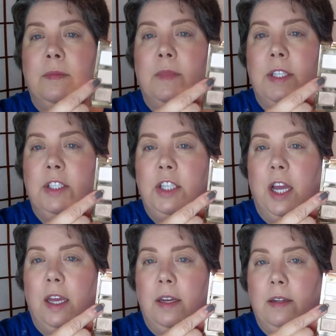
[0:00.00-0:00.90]
this
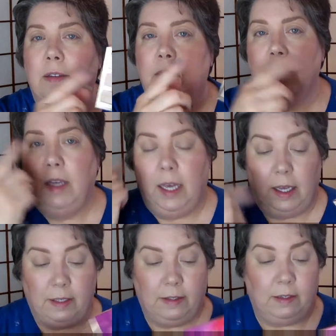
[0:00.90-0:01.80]
shade,
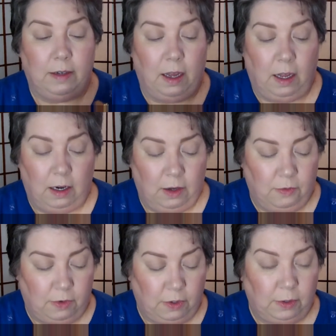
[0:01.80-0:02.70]
as an all
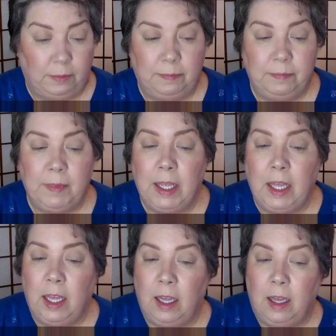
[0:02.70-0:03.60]
over,
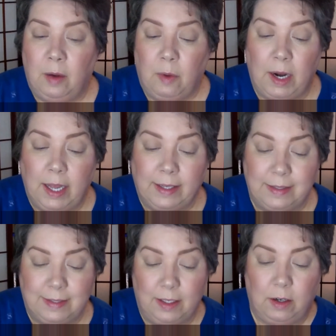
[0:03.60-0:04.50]
what I
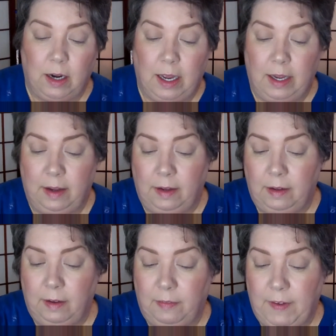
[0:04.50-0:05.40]
consider a
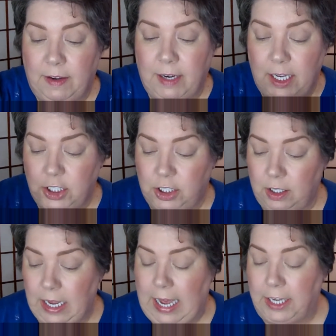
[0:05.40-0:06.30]

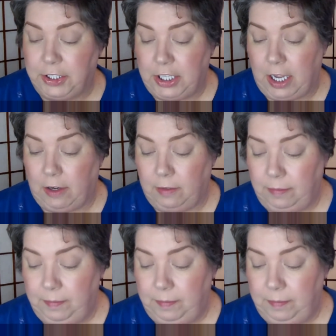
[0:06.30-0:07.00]
foundation eyeshadow,